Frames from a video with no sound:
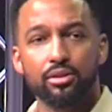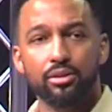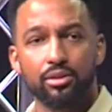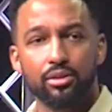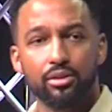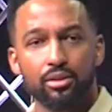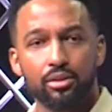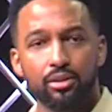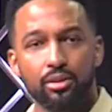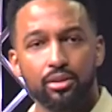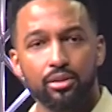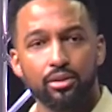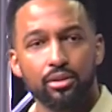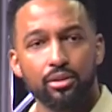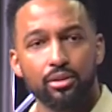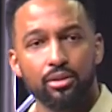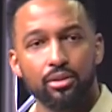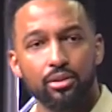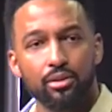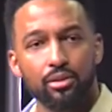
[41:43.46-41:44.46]

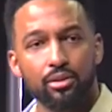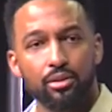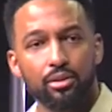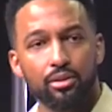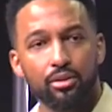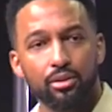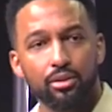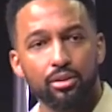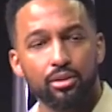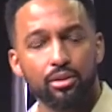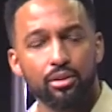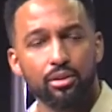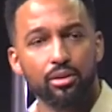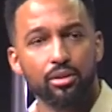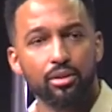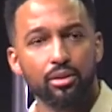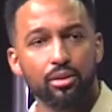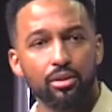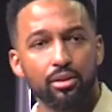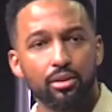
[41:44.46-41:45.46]

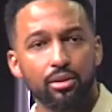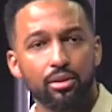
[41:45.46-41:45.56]
(no one is talking)